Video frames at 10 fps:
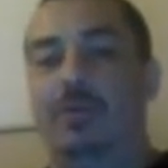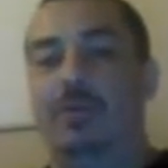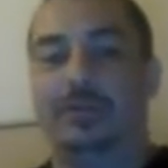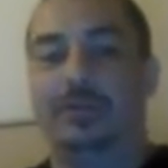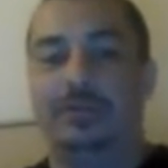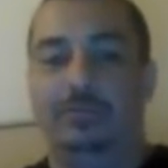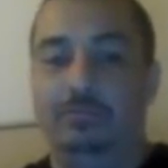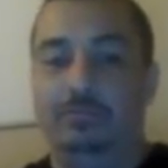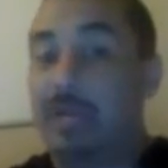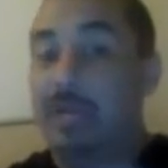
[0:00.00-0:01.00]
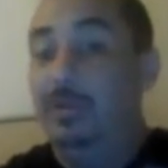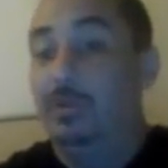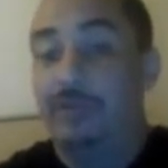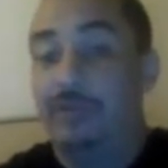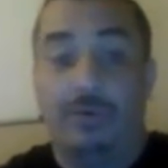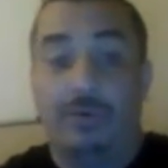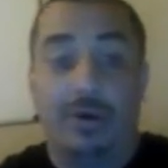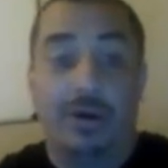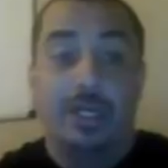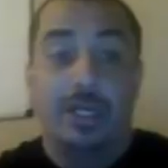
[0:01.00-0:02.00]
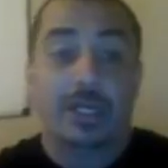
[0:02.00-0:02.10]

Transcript: want maybe rank for.